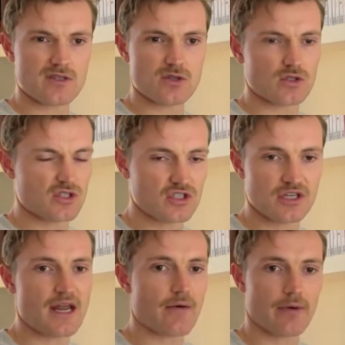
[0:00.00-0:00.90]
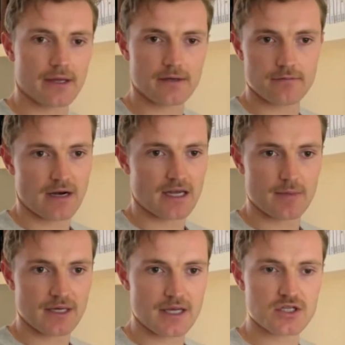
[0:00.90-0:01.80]
It's not just generic
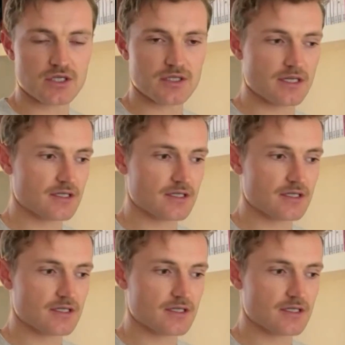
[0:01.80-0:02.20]
recommendations.